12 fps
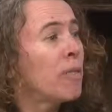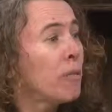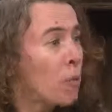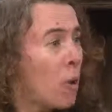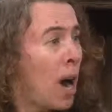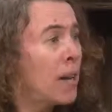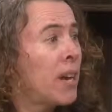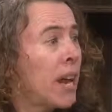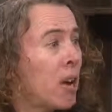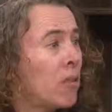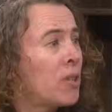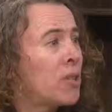for right
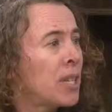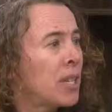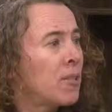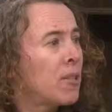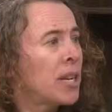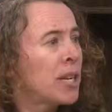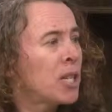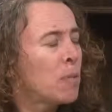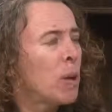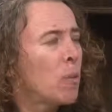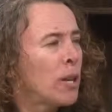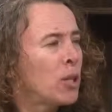now, the center is,
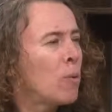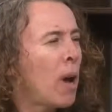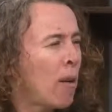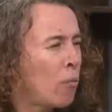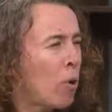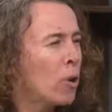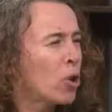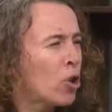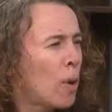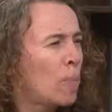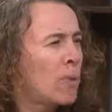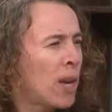but we do have
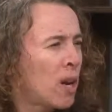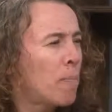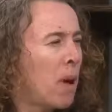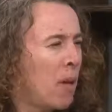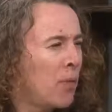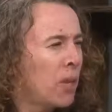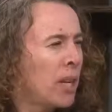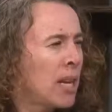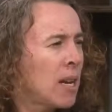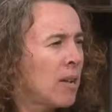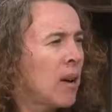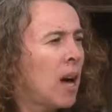workshops there
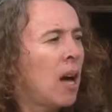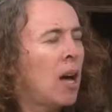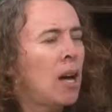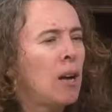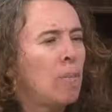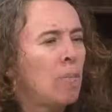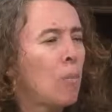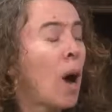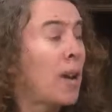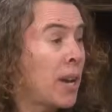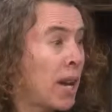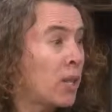monthly.
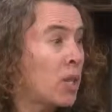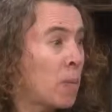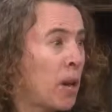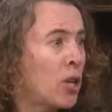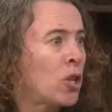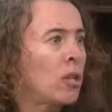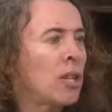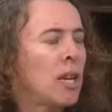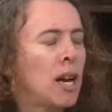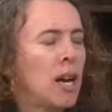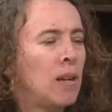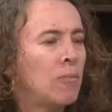Right now,
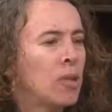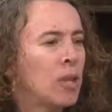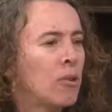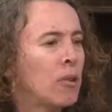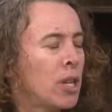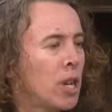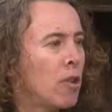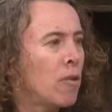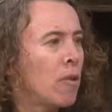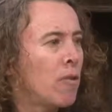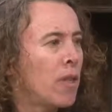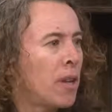especially during the
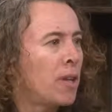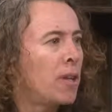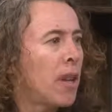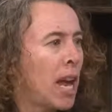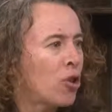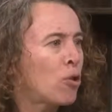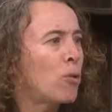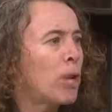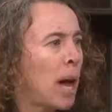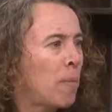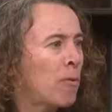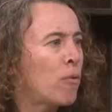year of the National
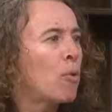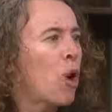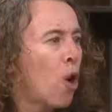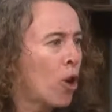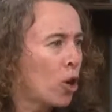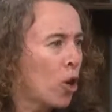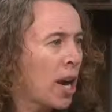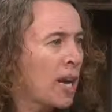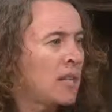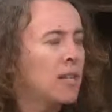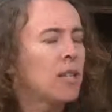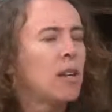Endowment for the Art
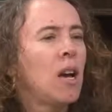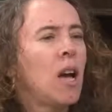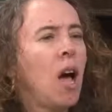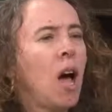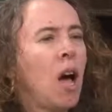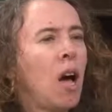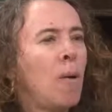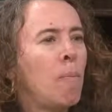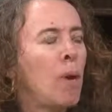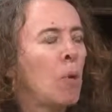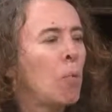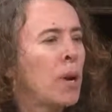Grant.
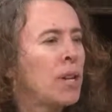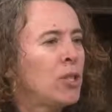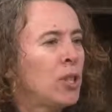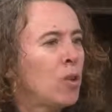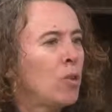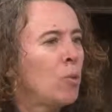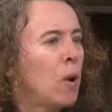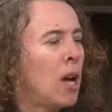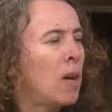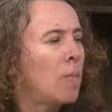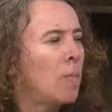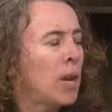But we do,
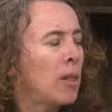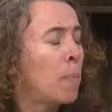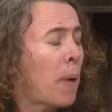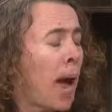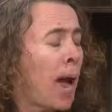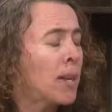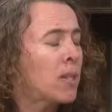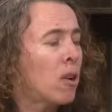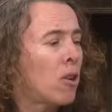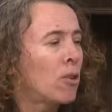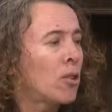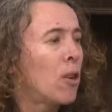in the past,
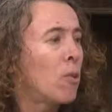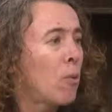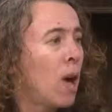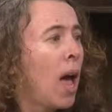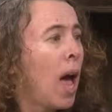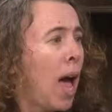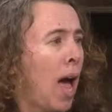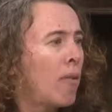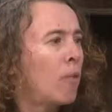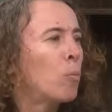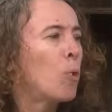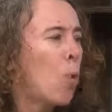also have
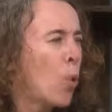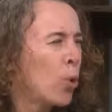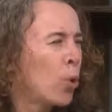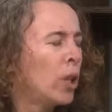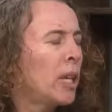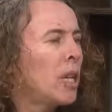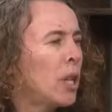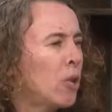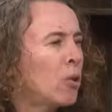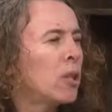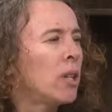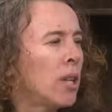them quarterly,
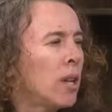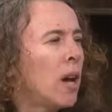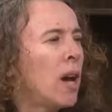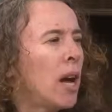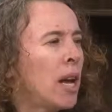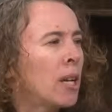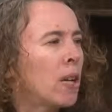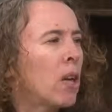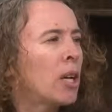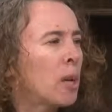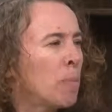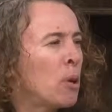usually, and a lot
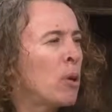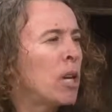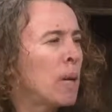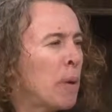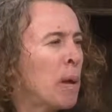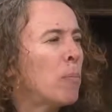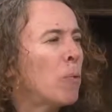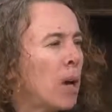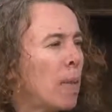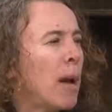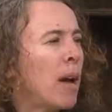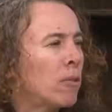of community people
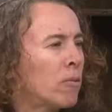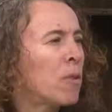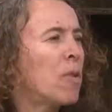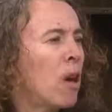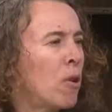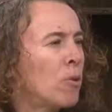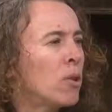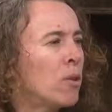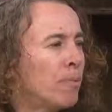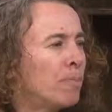come out for those.